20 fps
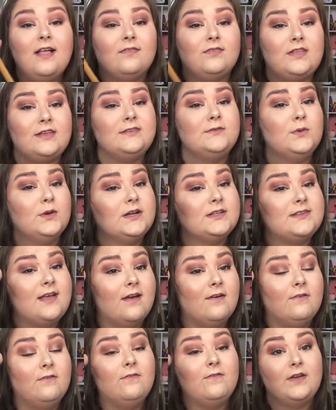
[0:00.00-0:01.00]
This works
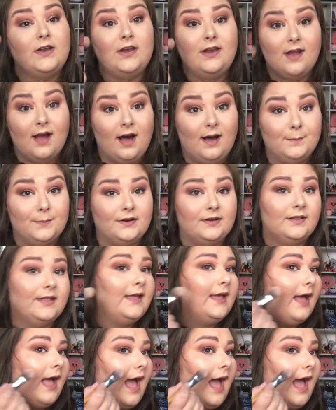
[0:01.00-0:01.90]
phenomenally